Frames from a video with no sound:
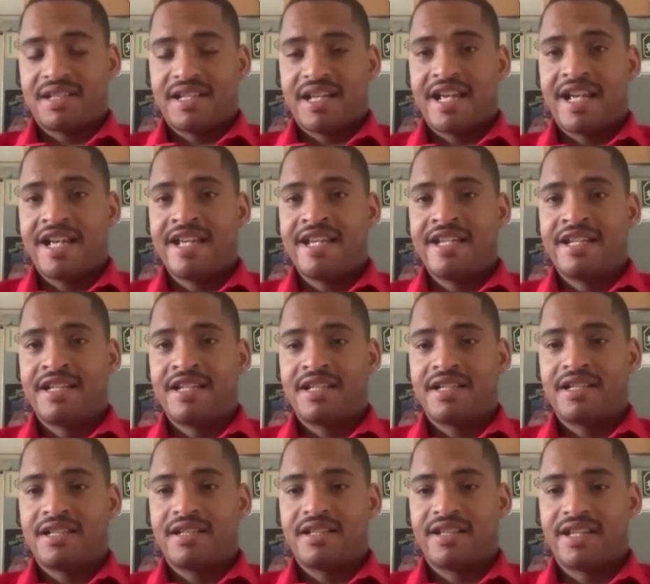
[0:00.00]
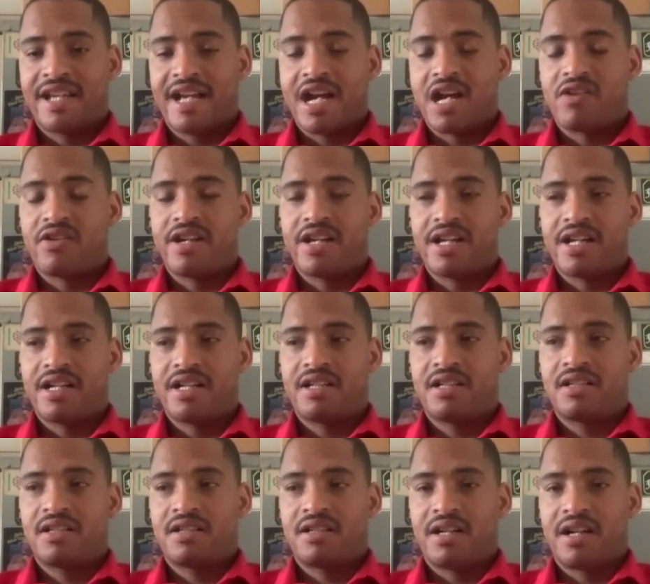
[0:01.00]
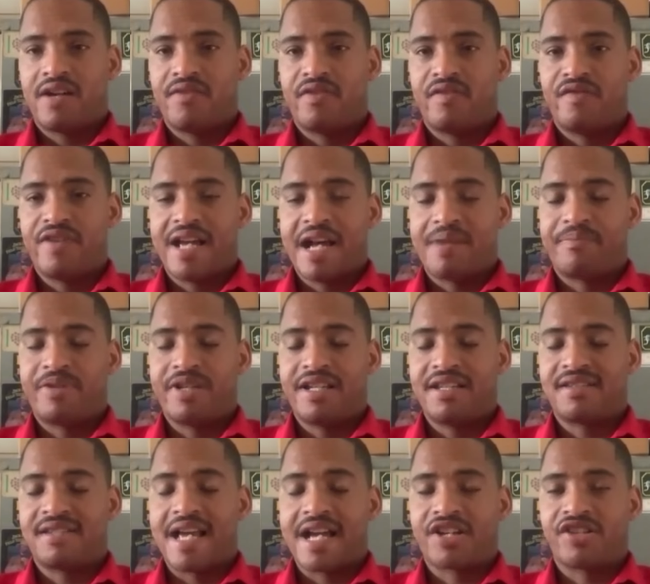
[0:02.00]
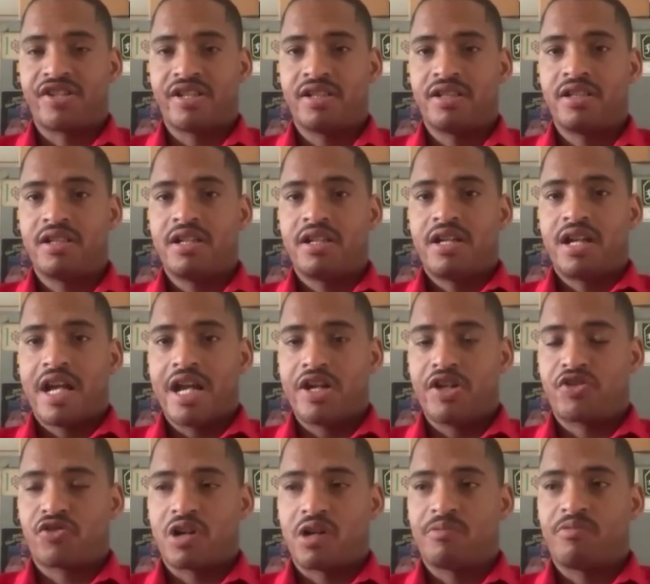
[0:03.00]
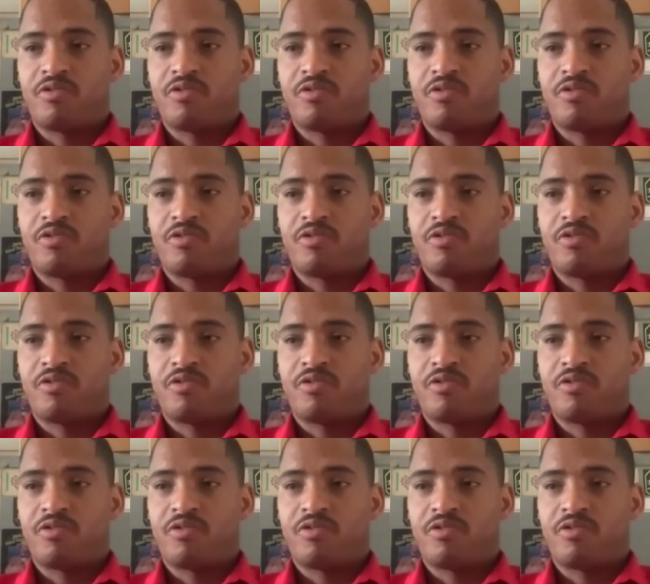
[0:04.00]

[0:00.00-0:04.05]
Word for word: in the area of the VIP section and Trump